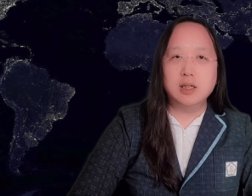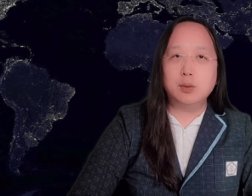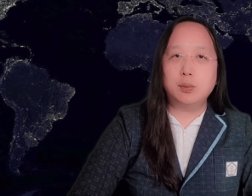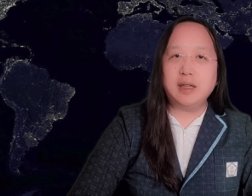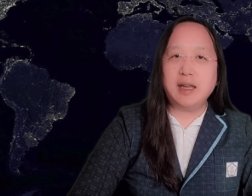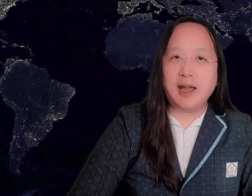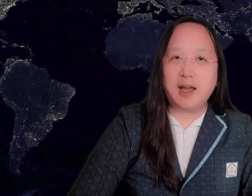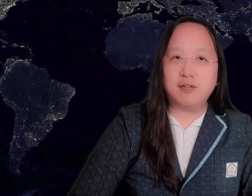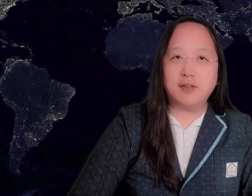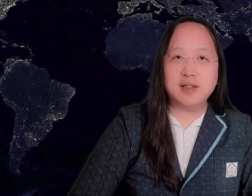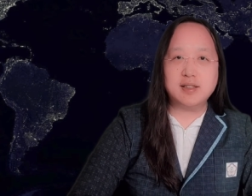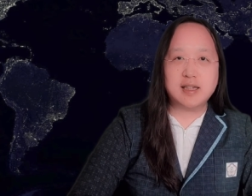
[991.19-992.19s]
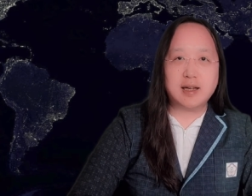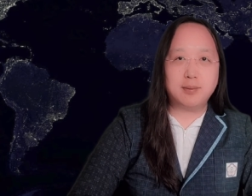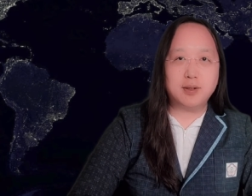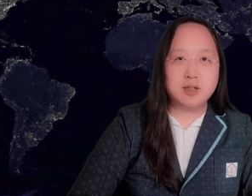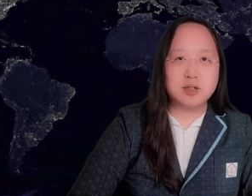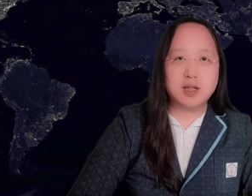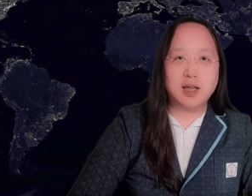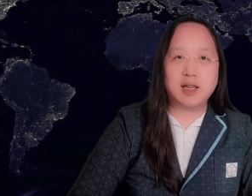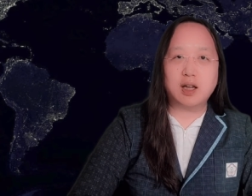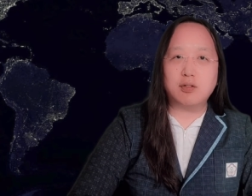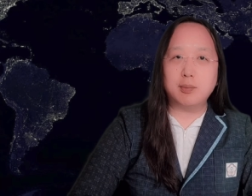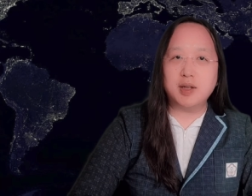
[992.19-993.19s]
We have established a
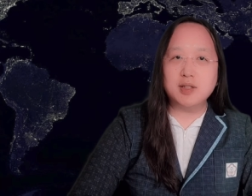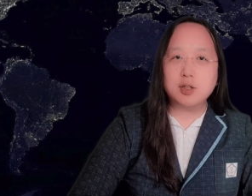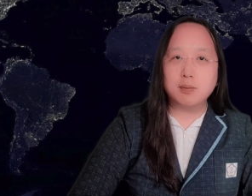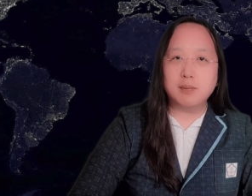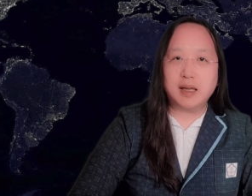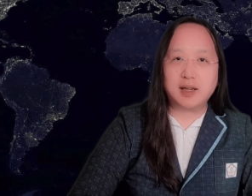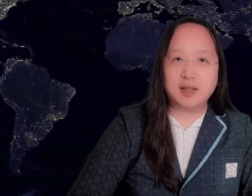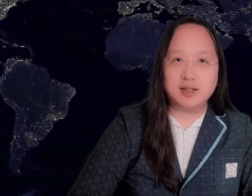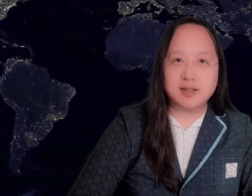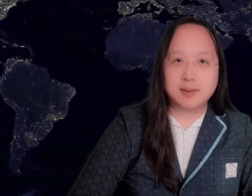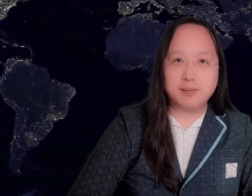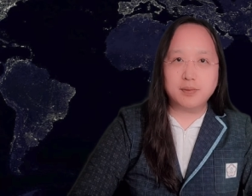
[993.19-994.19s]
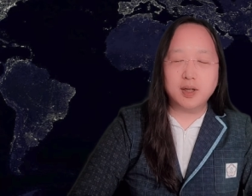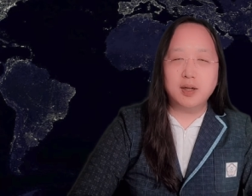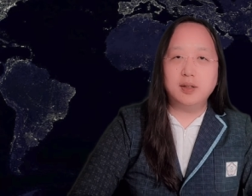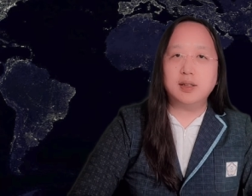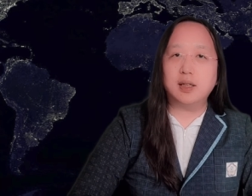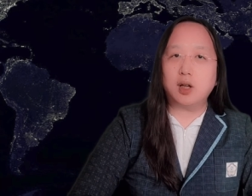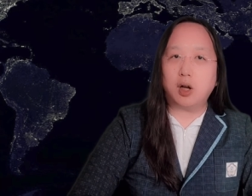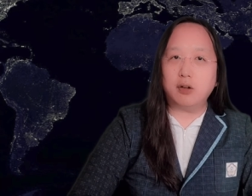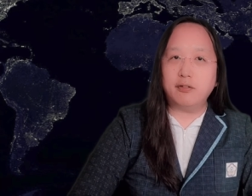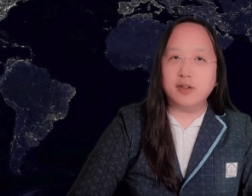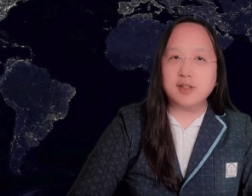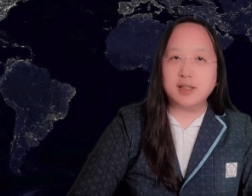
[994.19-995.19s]
governmental mechanism that
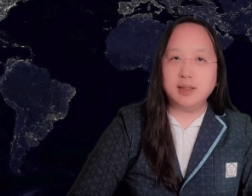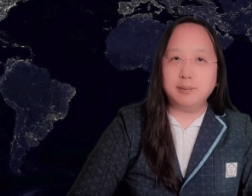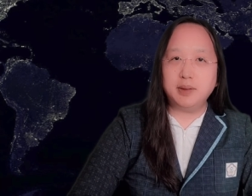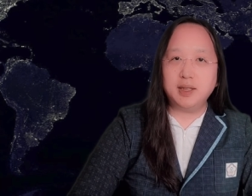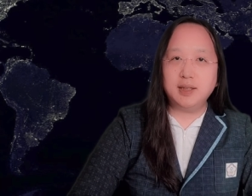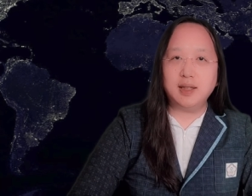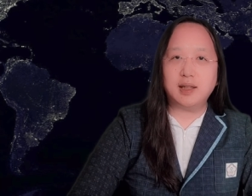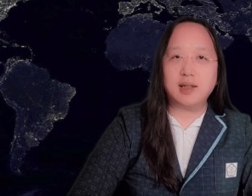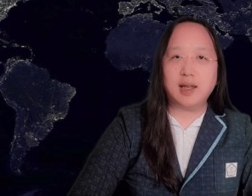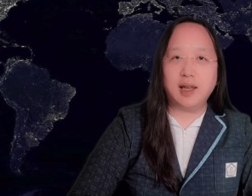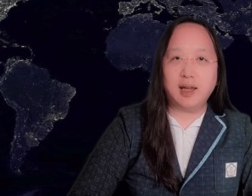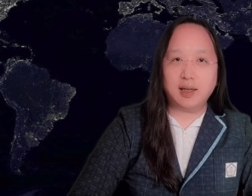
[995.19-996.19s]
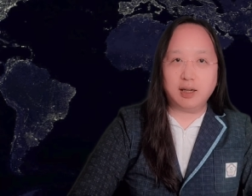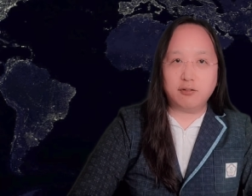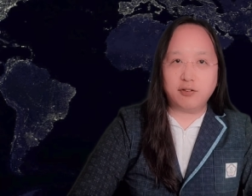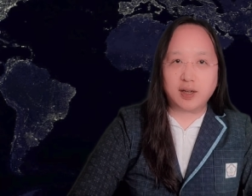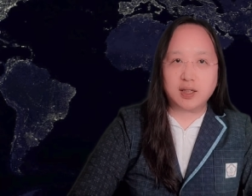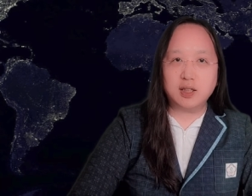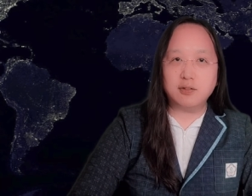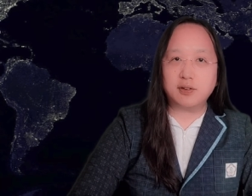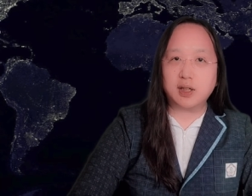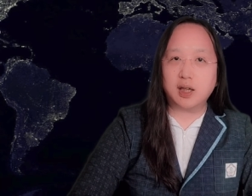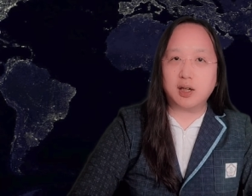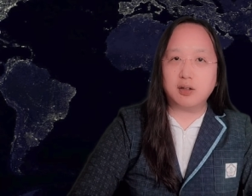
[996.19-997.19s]
offers immediate and effective
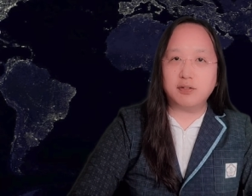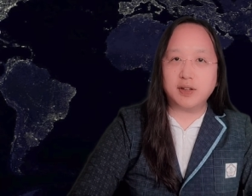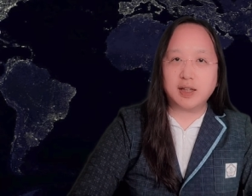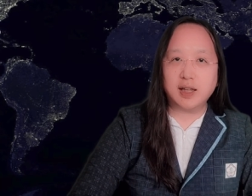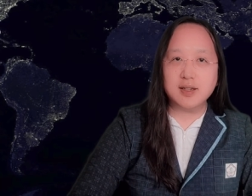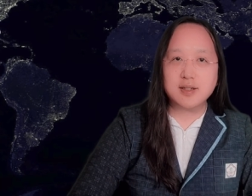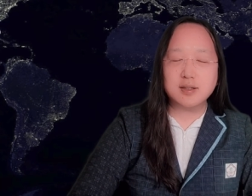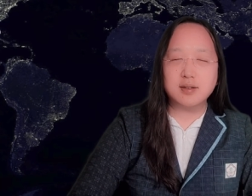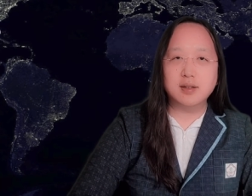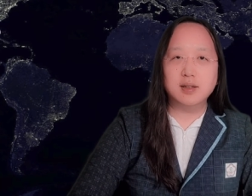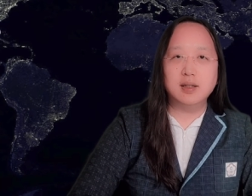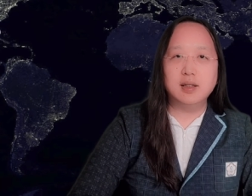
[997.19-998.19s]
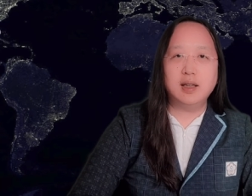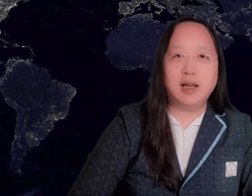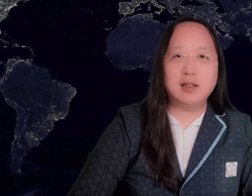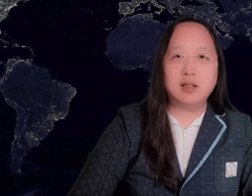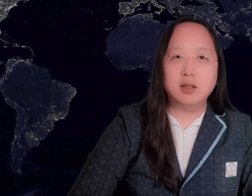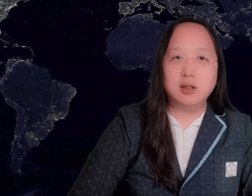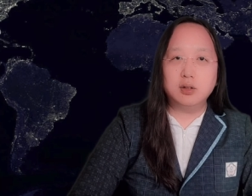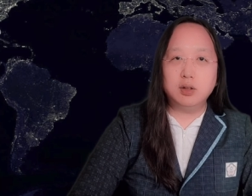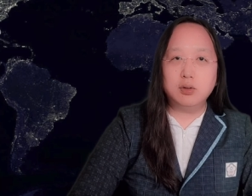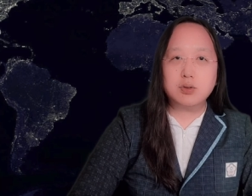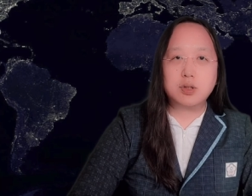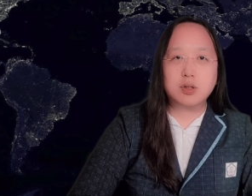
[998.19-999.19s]
clarification, and
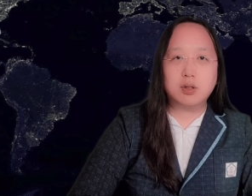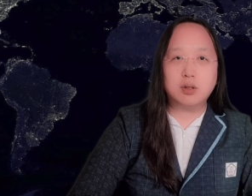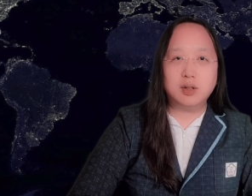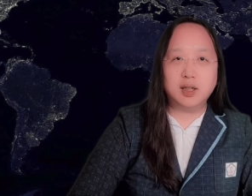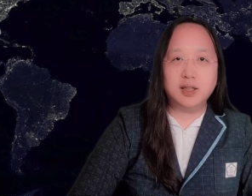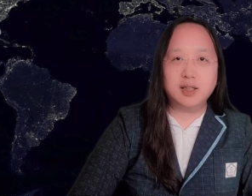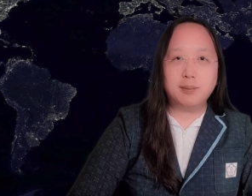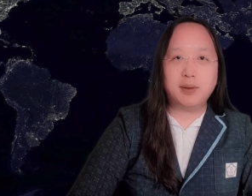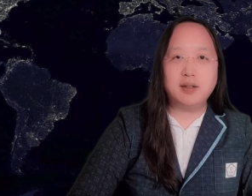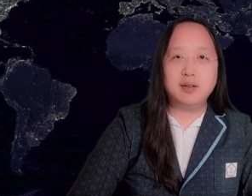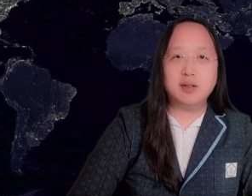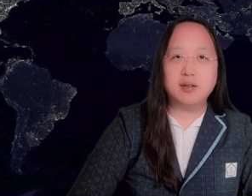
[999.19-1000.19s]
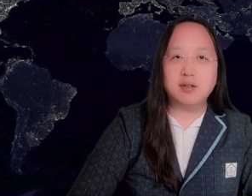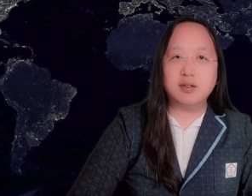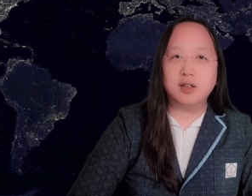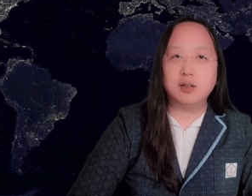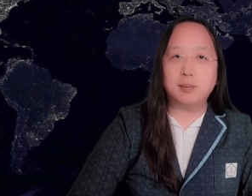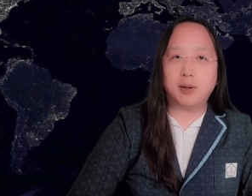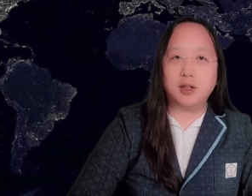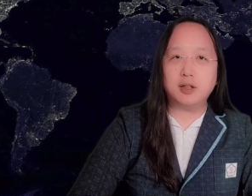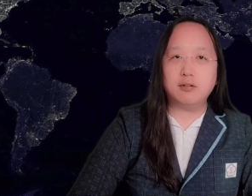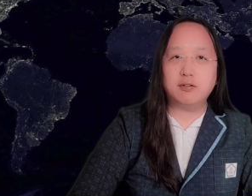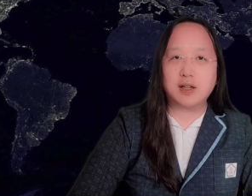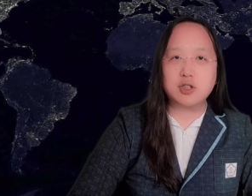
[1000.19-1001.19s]
neutral, independent third party
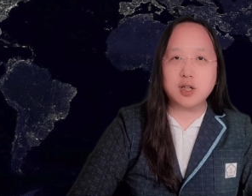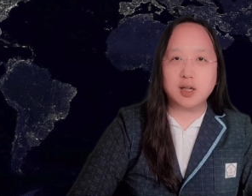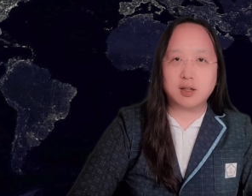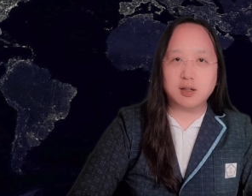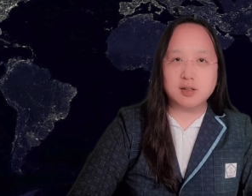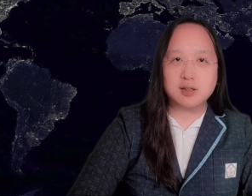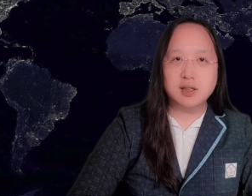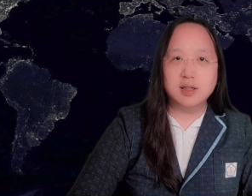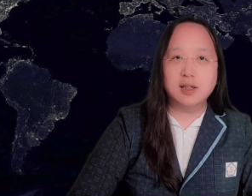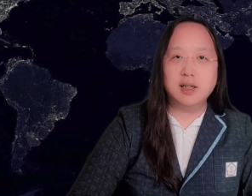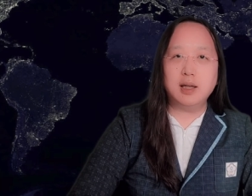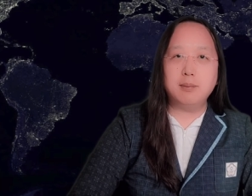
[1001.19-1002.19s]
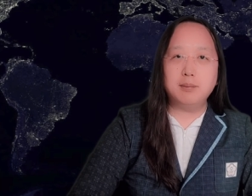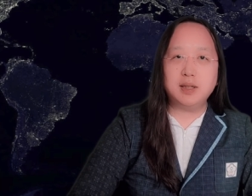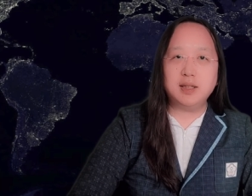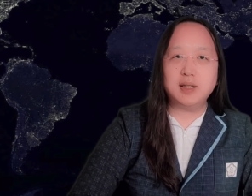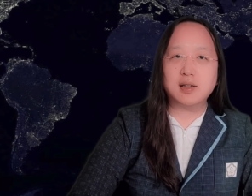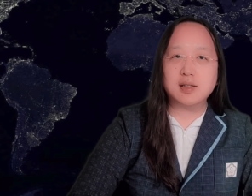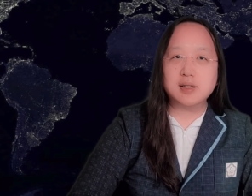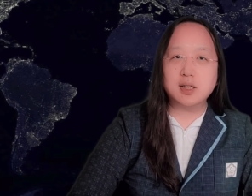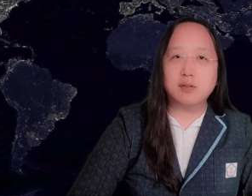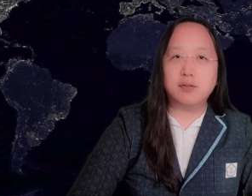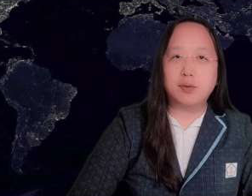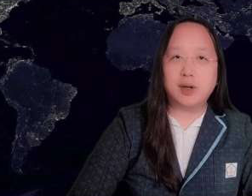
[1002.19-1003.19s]
fact checkers and media
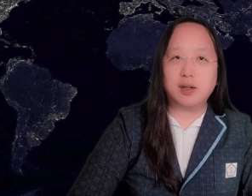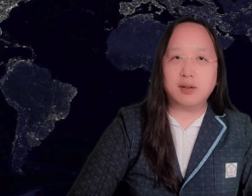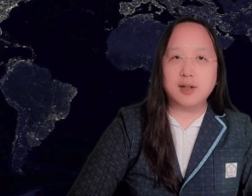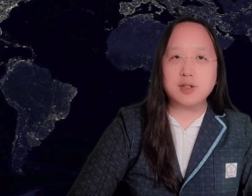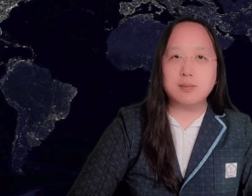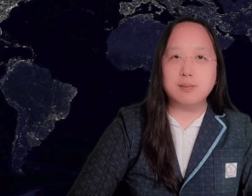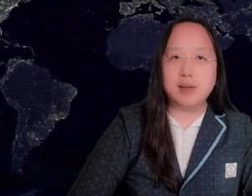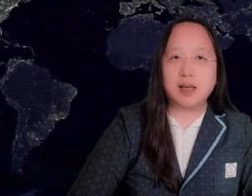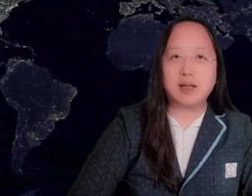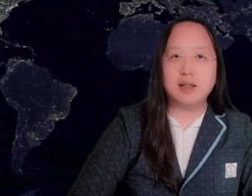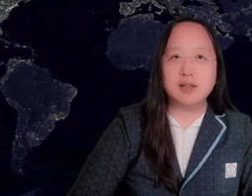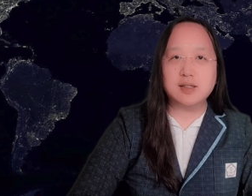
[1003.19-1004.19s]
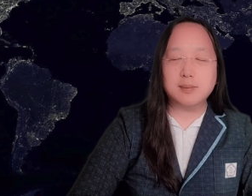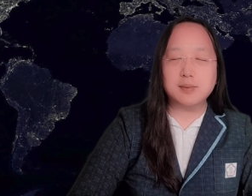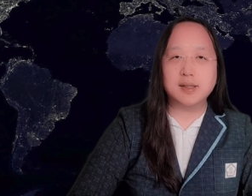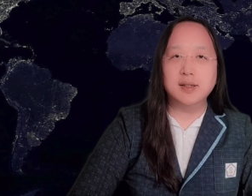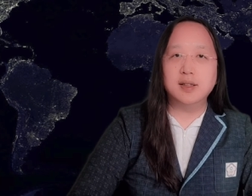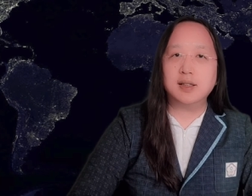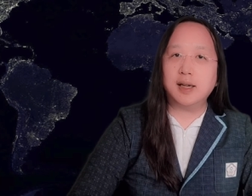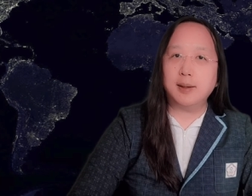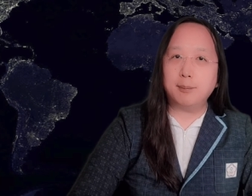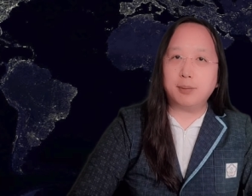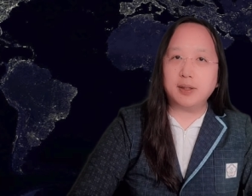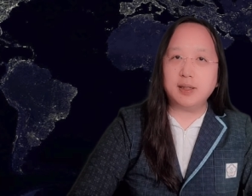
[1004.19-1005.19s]
self regulation mechanisms
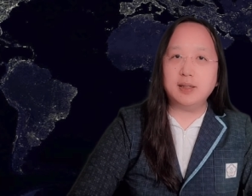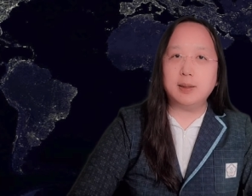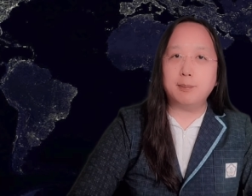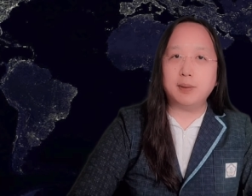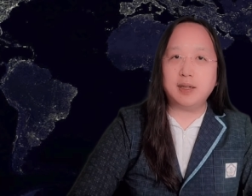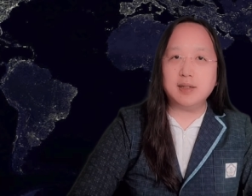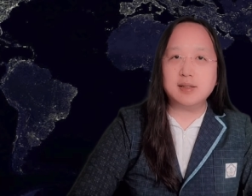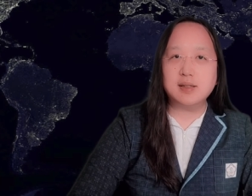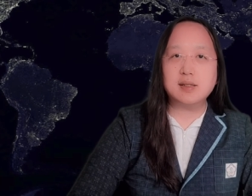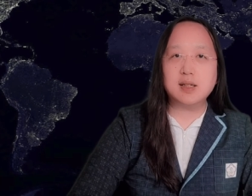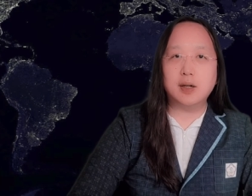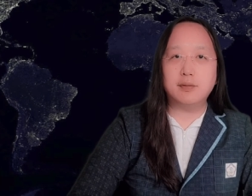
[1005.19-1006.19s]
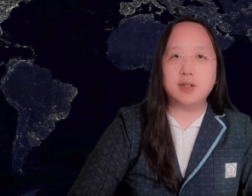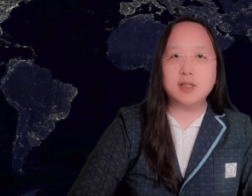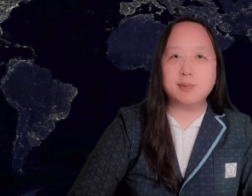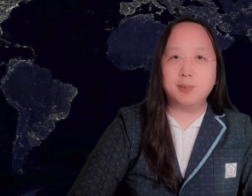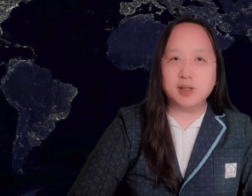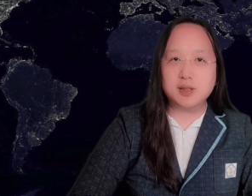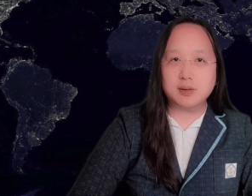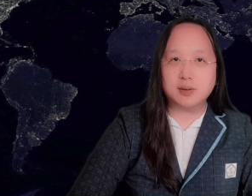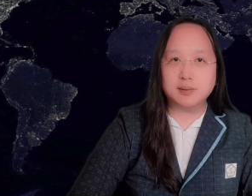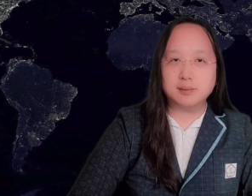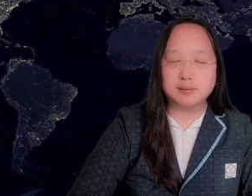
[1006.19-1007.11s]
complete the pieces of this puzzle.